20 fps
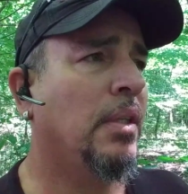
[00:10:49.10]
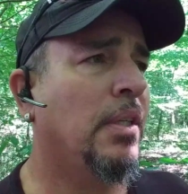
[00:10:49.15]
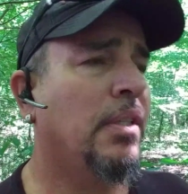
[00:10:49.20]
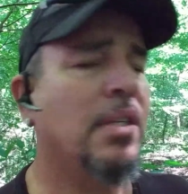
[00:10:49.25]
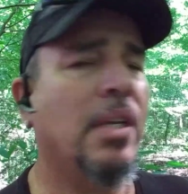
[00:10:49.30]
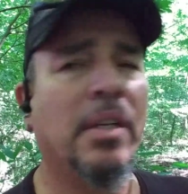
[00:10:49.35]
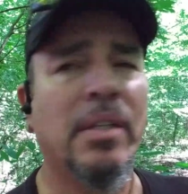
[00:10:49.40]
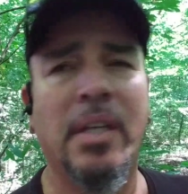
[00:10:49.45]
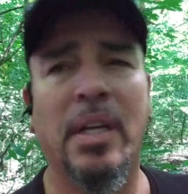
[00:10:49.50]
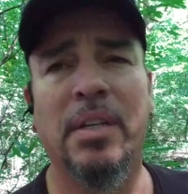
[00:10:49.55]

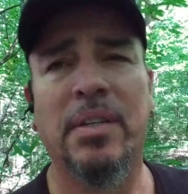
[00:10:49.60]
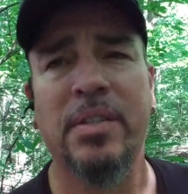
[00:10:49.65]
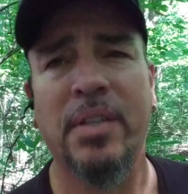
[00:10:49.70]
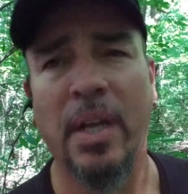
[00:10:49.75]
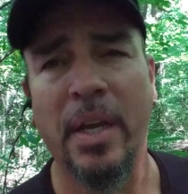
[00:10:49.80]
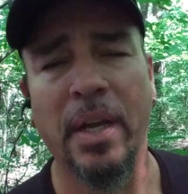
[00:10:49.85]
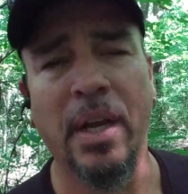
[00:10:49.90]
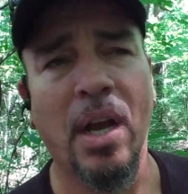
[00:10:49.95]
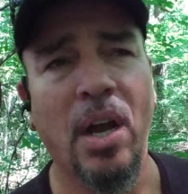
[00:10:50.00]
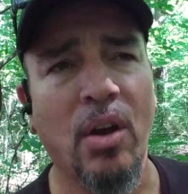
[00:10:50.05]
It's like that
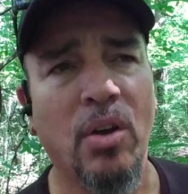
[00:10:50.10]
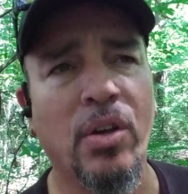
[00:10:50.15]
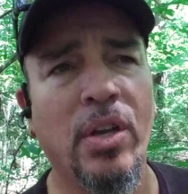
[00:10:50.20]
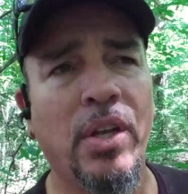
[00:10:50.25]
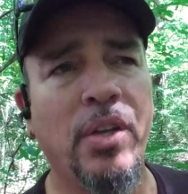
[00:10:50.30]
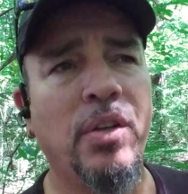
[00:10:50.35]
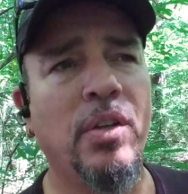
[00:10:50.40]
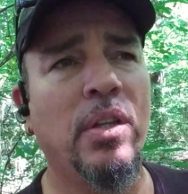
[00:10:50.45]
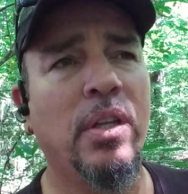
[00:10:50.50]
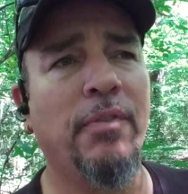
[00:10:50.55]
saying, how
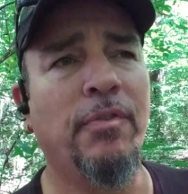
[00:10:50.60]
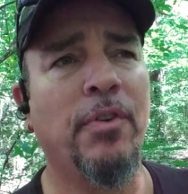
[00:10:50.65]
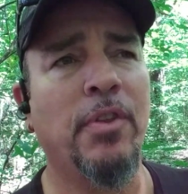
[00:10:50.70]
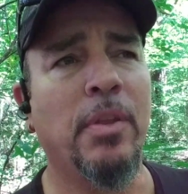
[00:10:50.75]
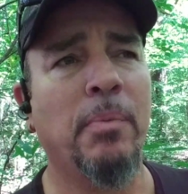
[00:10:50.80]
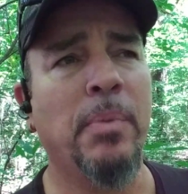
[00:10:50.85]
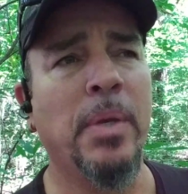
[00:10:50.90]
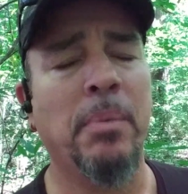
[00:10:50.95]
can you live for the